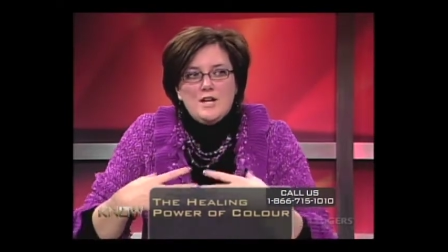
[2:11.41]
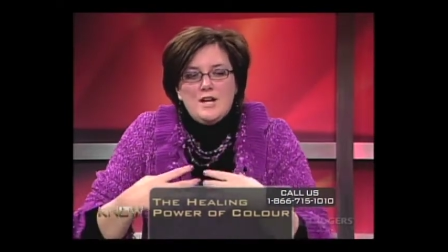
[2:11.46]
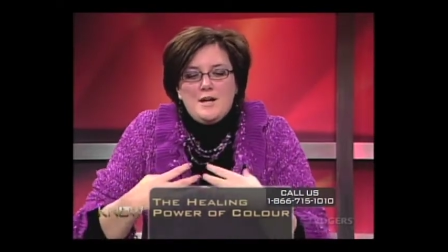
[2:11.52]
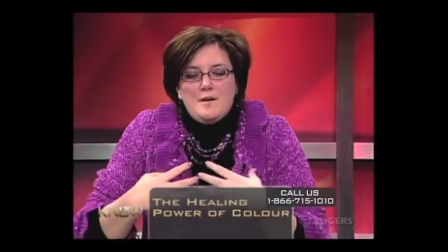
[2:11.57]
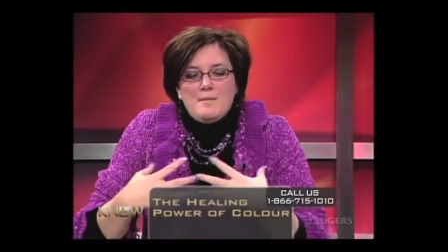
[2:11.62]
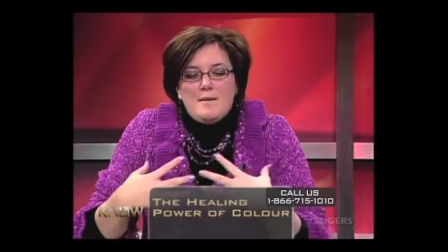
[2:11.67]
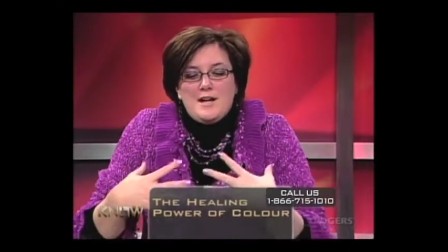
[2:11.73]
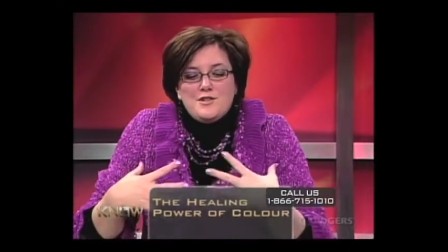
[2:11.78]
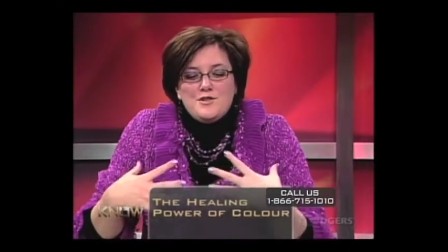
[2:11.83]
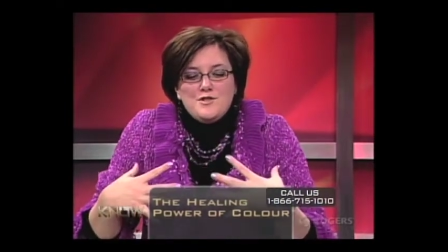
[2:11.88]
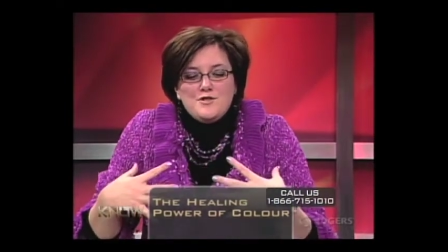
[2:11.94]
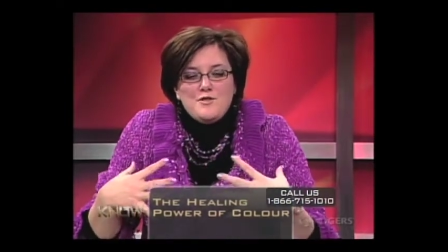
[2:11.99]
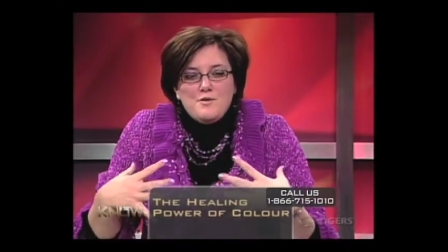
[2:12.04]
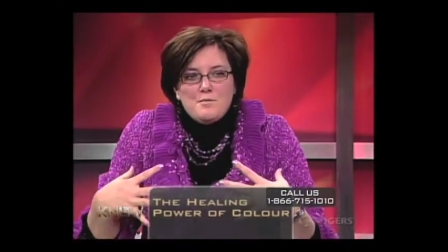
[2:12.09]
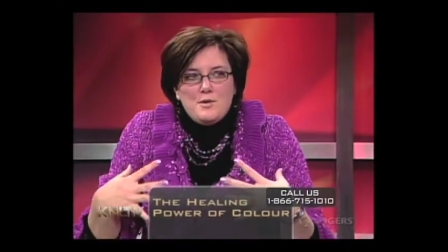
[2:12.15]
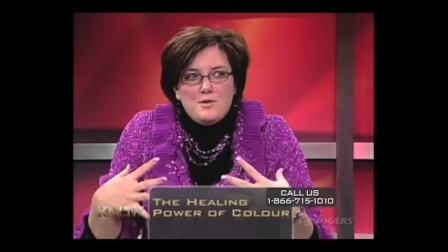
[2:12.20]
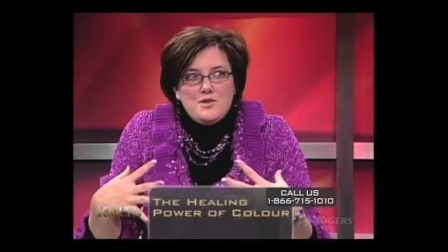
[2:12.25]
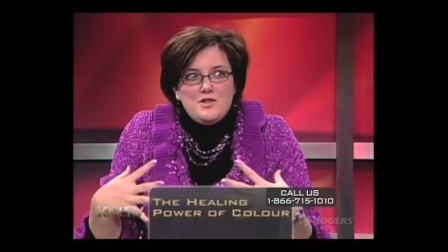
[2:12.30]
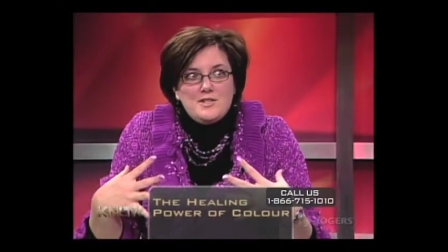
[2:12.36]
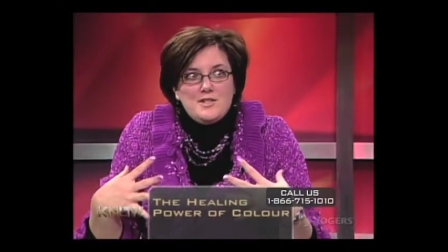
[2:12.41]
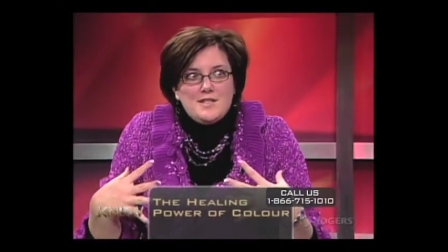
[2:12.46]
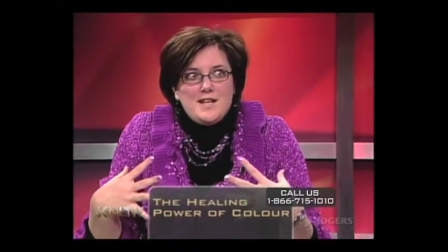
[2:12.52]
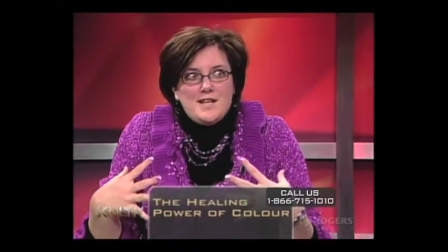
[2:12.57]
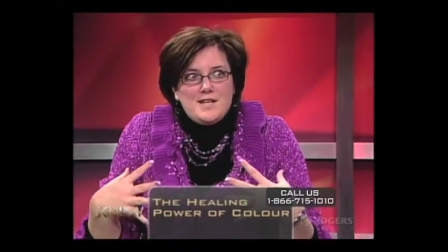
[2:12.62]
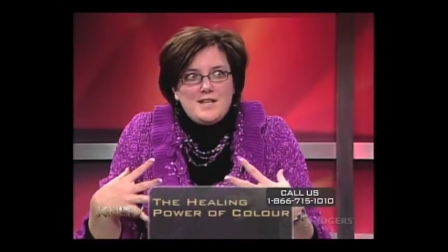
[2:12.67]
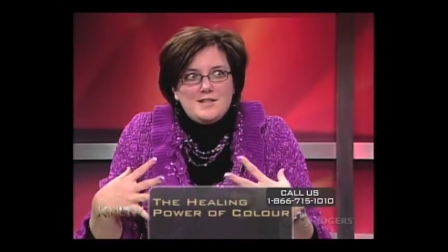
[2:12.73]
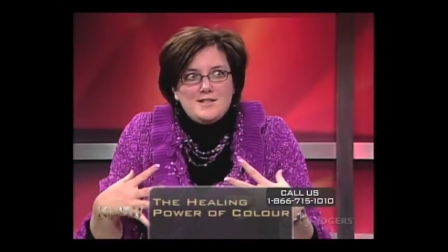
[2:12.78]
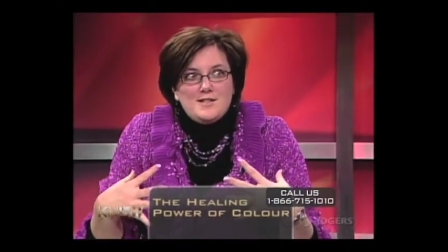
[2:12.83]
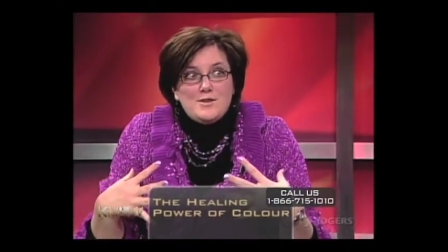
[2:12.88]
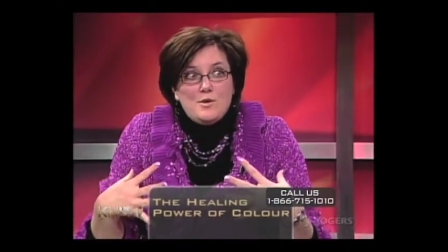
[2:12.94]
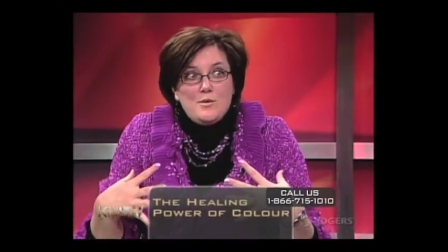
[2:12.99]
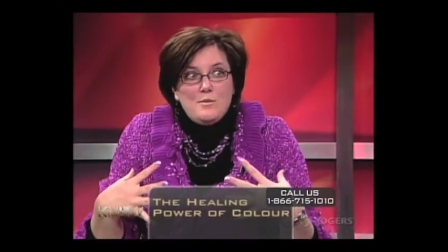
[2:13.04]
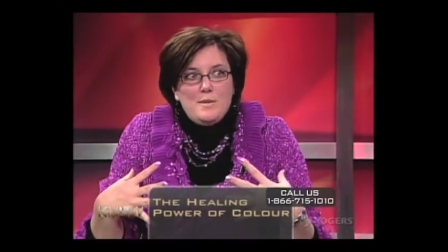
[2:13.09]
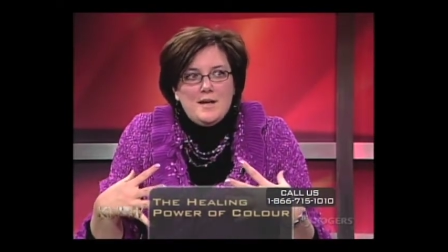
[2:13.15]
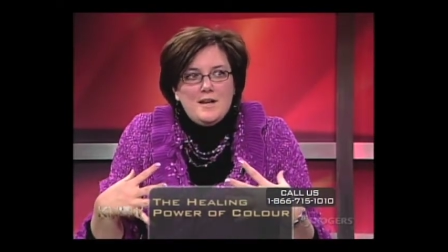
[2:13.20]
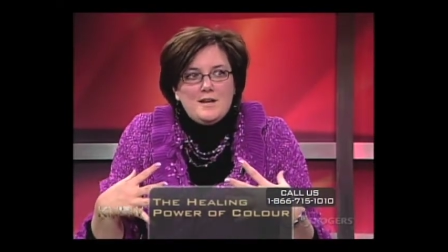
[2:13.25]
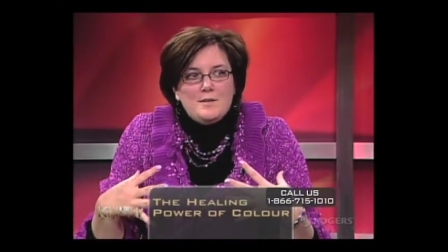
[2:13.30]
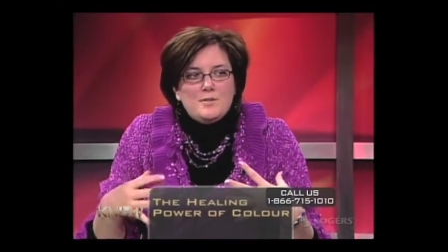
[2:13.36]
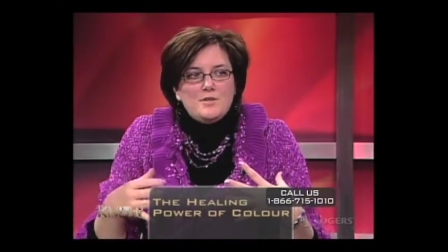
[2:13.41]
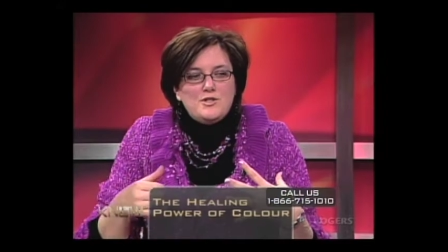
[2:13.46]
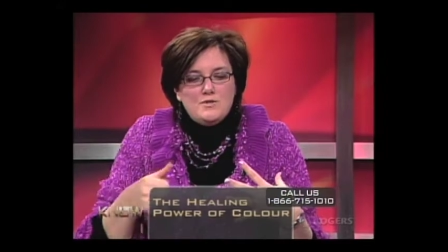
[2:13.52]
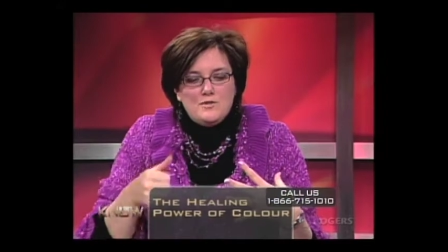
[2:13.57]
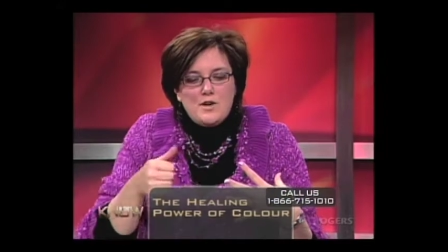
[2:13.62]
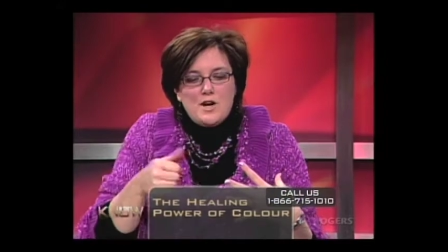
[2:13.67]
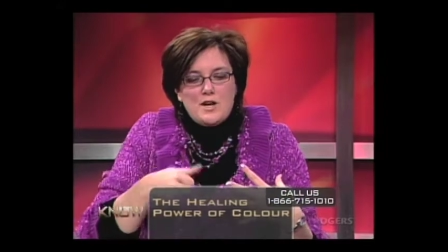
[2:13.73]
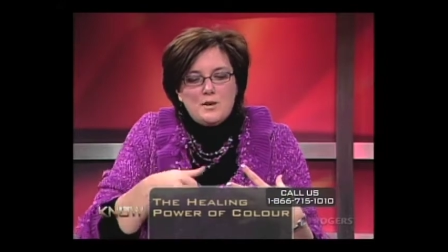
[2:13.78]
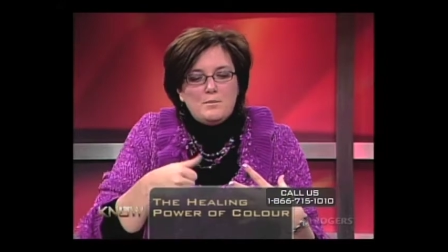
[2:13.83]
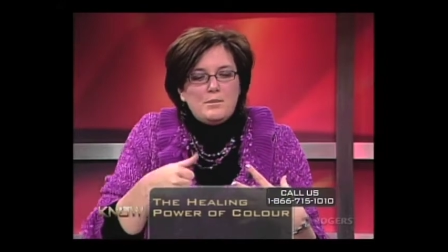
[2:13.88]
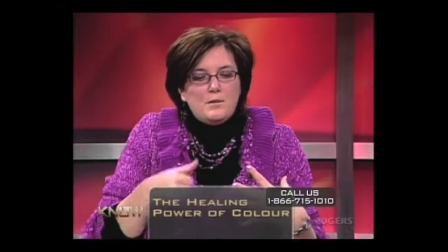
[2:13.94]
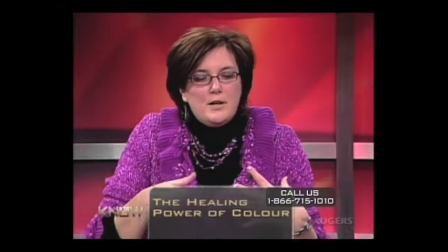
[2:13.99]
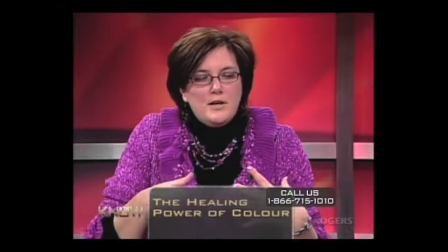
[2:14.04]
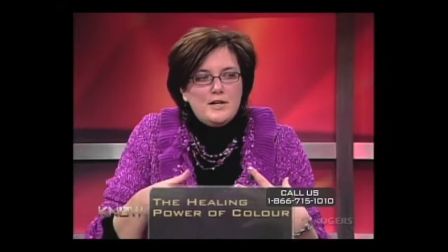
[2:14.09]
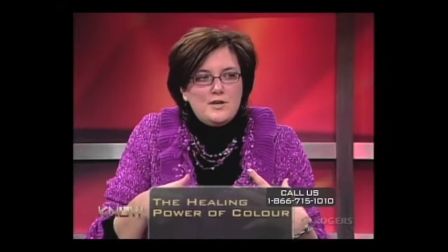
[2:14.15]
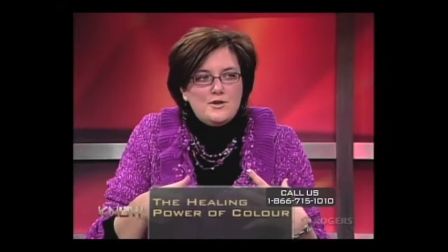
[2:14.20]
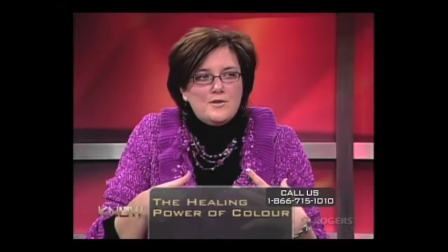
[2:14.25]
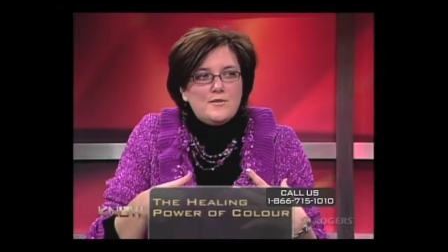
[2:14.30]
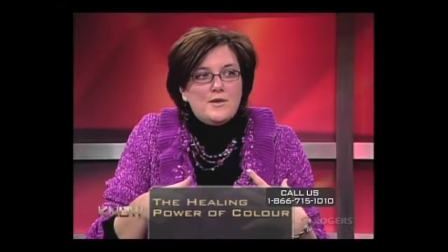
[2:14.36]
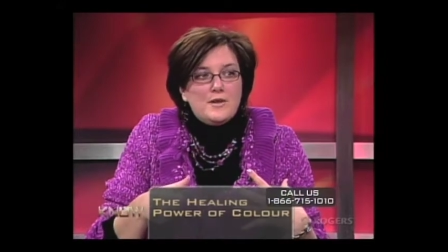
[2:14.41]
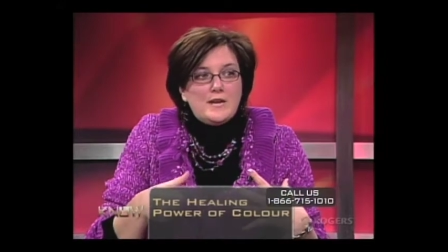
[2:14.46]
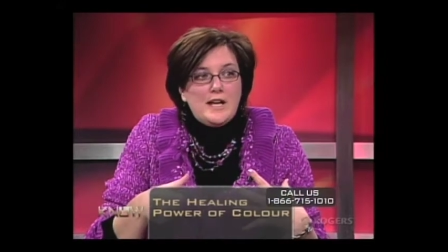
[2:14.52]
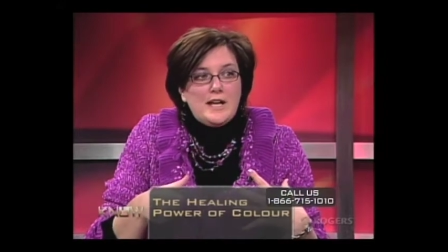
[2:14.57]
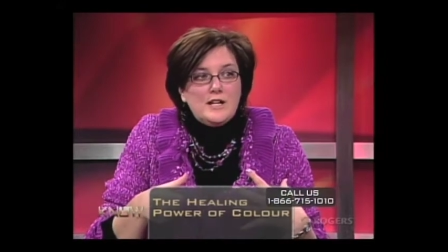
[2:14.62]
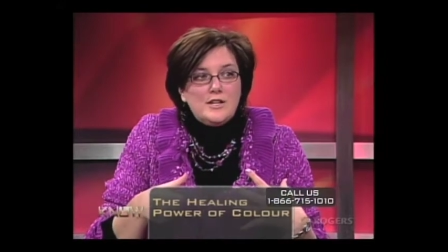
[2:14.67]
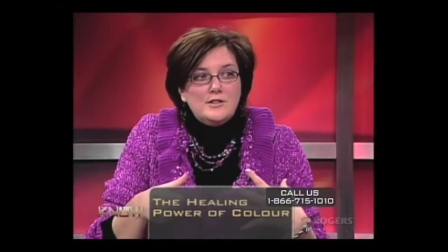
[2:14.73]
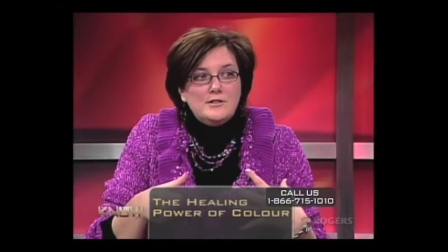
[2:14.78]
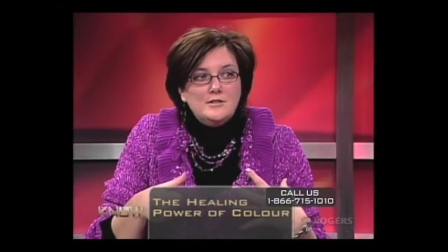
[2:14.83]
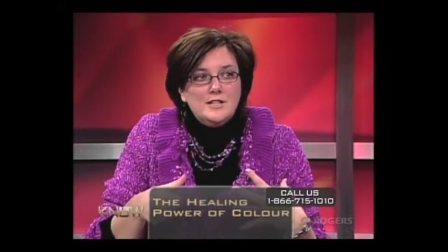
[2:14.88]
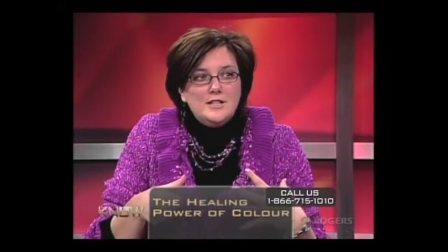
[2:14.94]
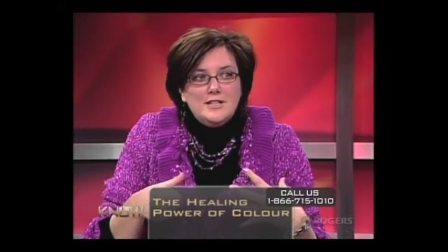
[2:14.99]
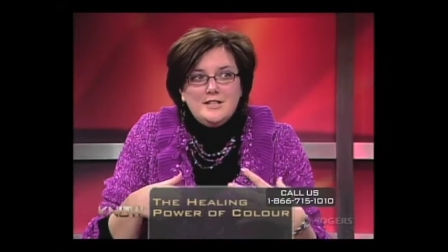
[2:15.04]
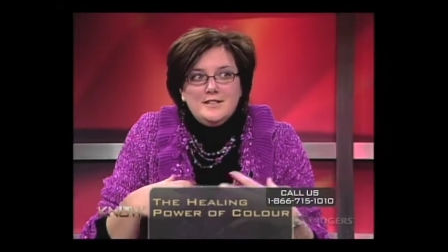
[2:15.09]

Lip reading: Imagine your emotions getting so big, but you've got a plug in your volcano,